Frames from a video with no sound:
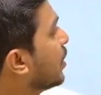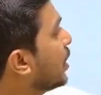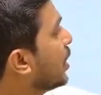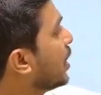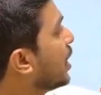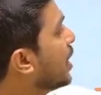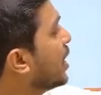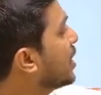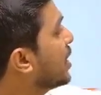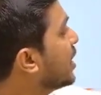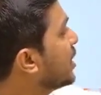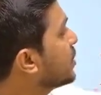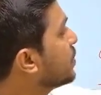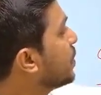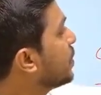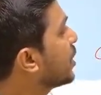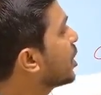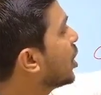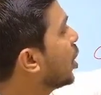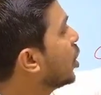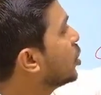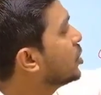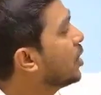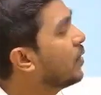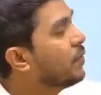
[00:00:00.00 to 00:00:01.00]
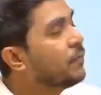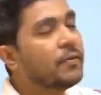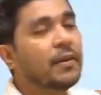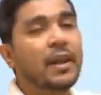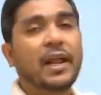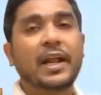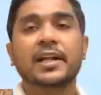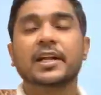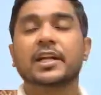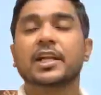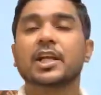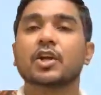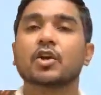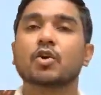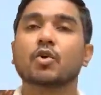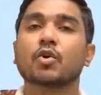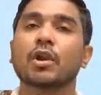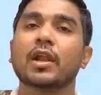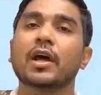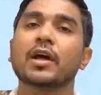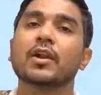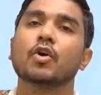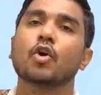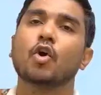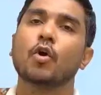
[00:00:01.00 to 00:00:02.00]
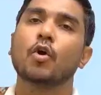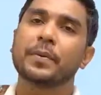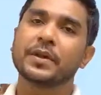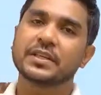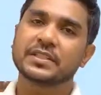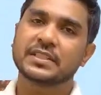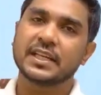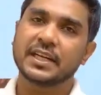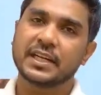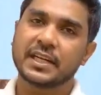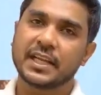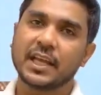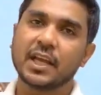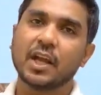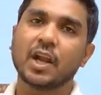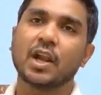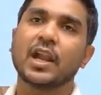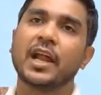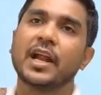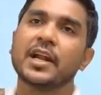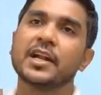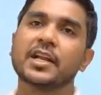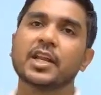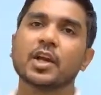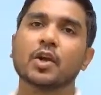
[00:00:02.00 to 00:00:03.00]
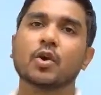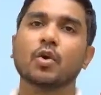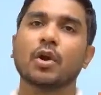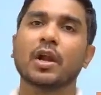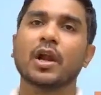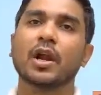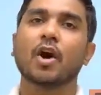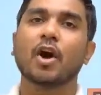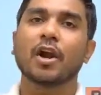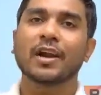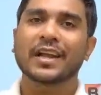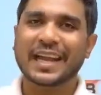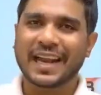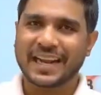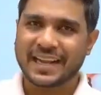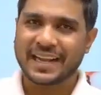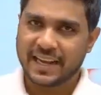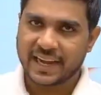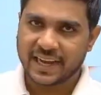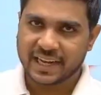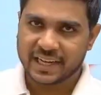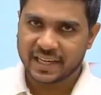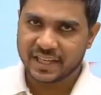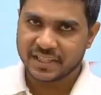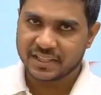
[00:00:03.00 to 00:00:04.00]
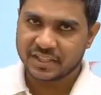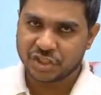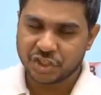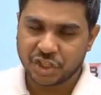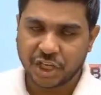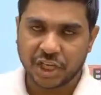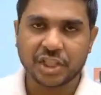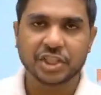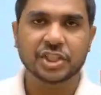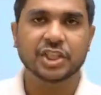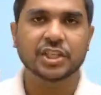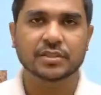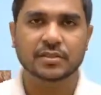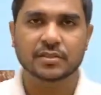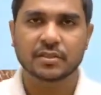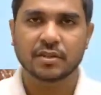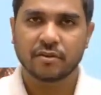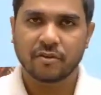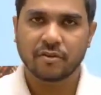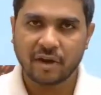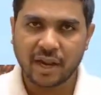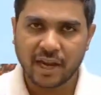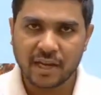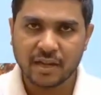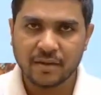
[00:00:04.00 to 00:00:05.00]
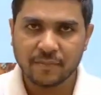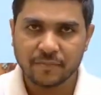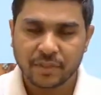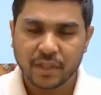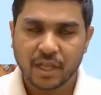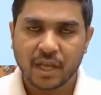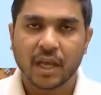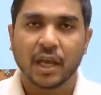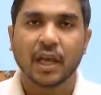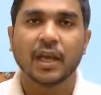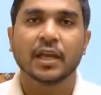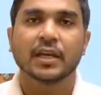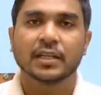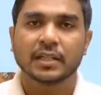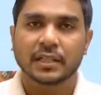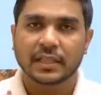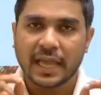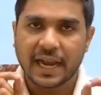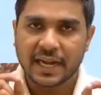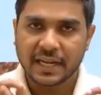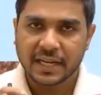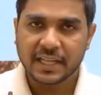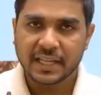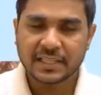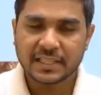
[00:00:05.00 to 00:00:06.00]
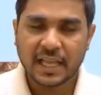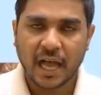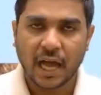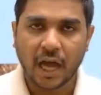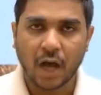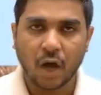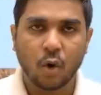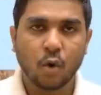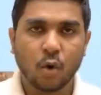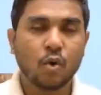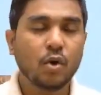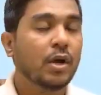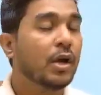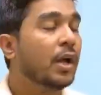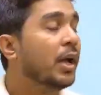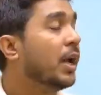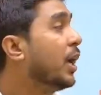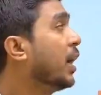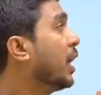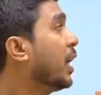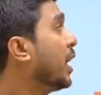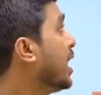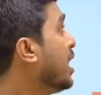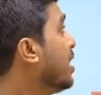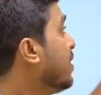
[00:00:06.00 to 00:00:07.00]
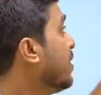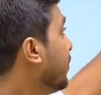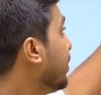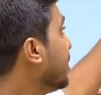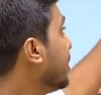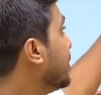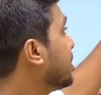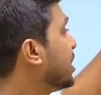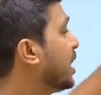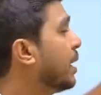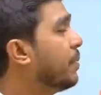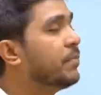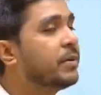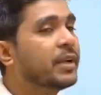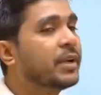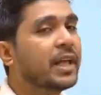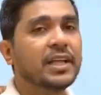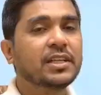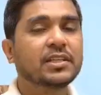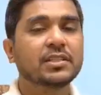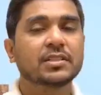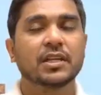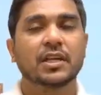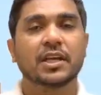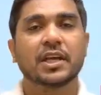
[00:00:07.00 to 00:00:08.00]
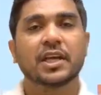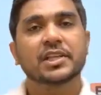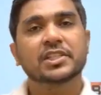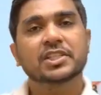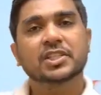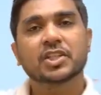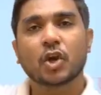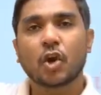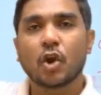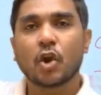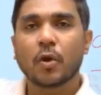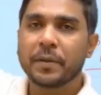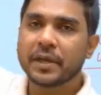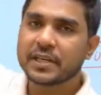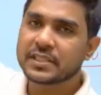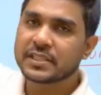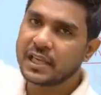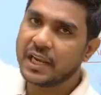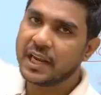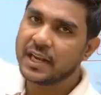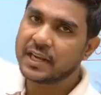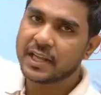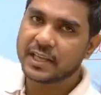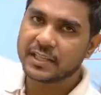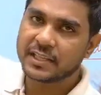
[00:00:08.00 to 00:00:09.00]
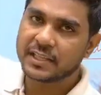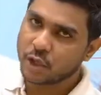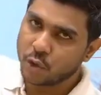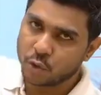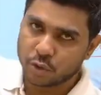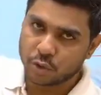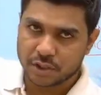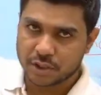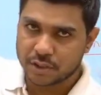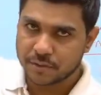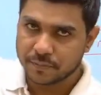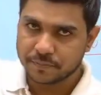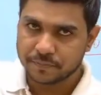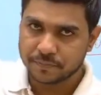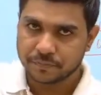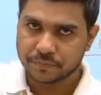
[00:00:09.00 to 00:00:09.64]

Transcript: it is because of lenticular opacity, lenticular or cataractus changes, right? That is how in Fincham test stenopic slit is used.